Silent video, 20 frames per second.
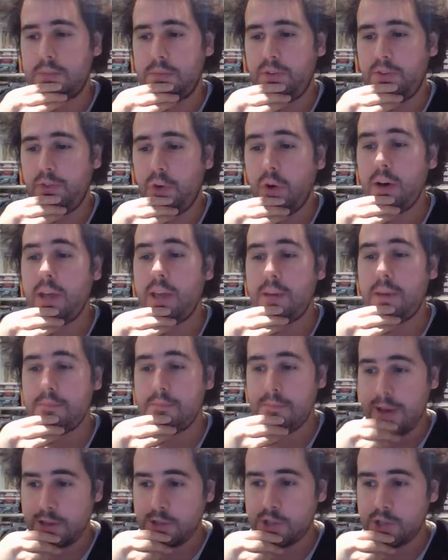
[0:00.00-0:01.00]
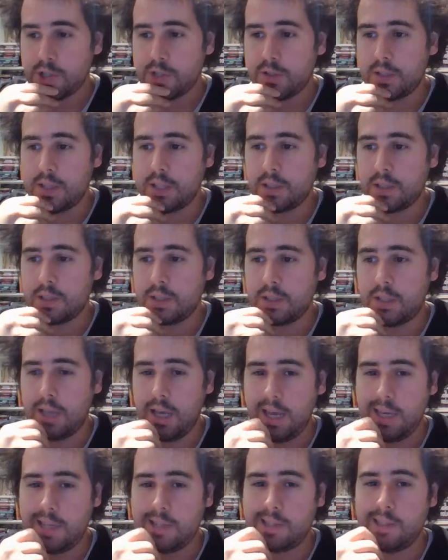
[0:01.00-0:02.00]
before he mentioned it in
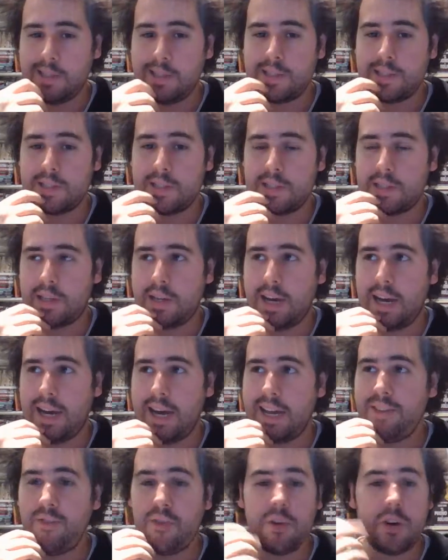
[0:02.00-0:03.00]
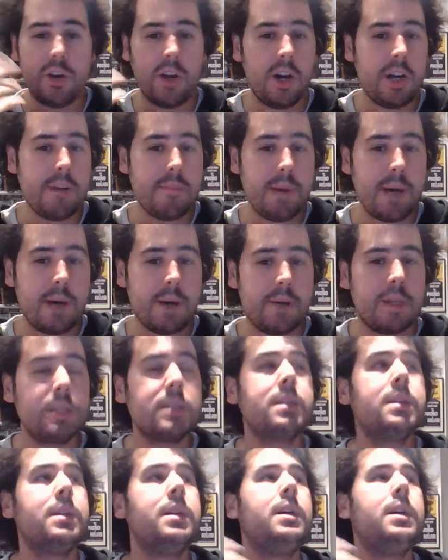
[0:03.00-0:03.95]
his list, I forgot about it.